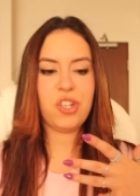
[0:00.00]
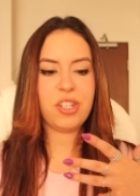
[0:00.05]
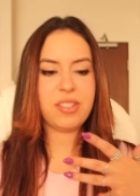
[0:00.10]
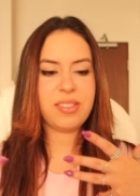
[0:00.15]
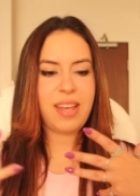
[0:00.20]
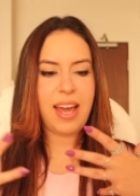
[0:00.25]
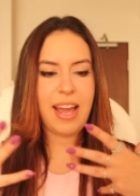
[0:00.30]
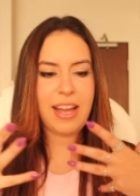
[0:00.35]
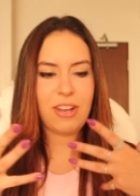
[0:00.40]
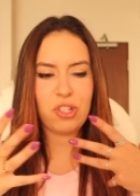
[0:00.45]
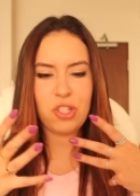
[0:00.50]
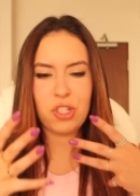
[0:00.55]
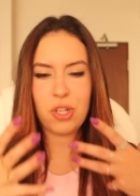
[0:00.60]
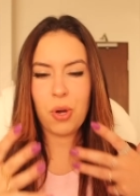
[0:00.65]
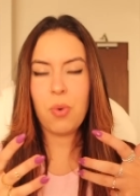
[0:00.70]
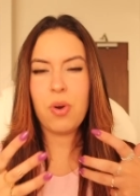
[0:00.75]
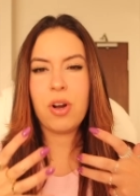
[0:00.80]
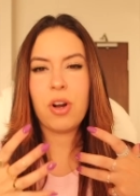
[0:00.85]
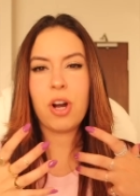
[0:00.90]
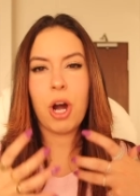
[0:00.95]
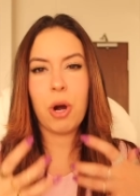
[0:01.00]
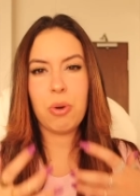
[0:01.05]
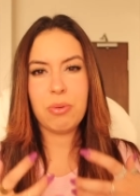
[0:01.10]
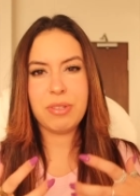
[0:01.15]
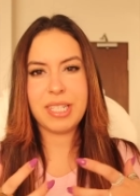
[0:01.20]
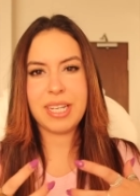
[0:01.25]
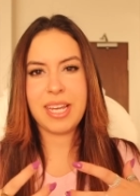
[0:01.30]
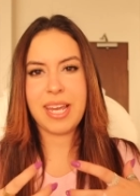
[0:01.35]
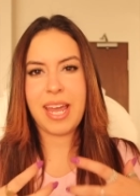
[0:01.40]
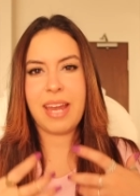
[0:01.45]
just like so
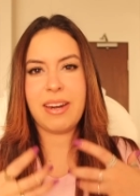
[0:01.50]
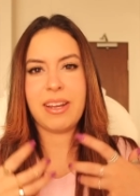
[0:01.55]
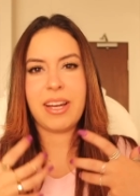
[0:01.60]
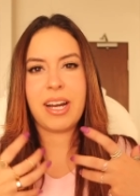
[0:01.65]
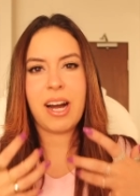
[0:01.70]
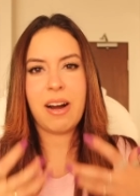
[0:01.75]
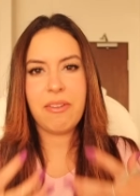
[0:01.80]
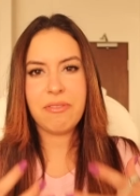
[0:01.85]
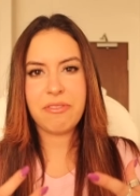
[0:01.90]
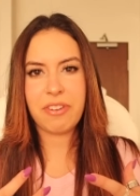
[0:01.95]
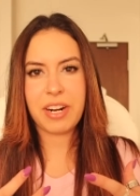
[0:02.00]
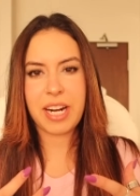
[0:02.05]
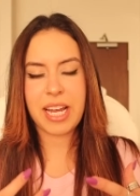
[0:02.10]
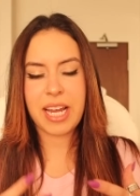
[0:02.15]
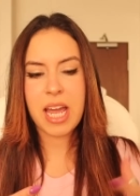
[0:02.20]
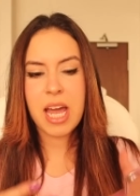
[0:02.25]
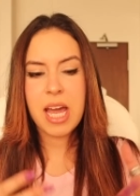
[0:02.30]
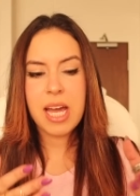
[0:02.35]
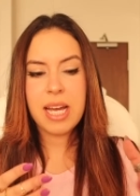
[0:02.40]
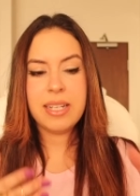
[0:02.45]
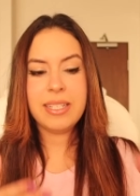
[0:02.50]
cozy and comforting.